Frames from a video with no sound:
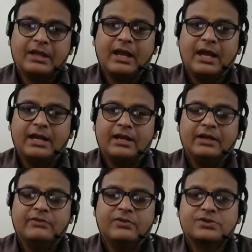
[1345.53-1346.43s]
and
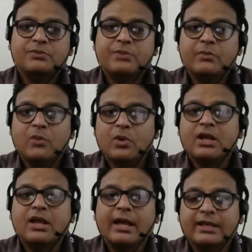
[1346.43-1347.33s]
it was to promote
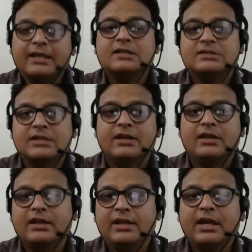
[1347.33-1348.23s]
agriculture in
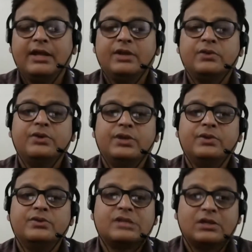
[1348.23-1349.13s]
India and to
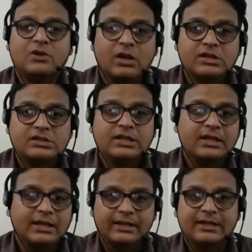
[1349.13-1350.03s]
introduce technology in
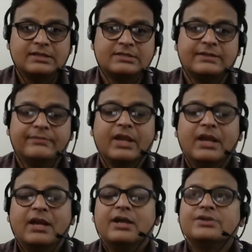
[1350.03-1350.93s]
agriculture.
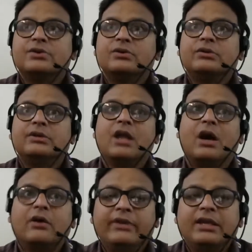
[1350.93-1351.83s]
So
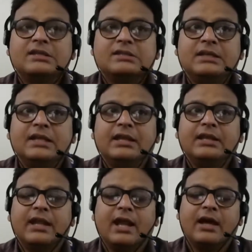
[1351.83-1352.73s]
now we can see that there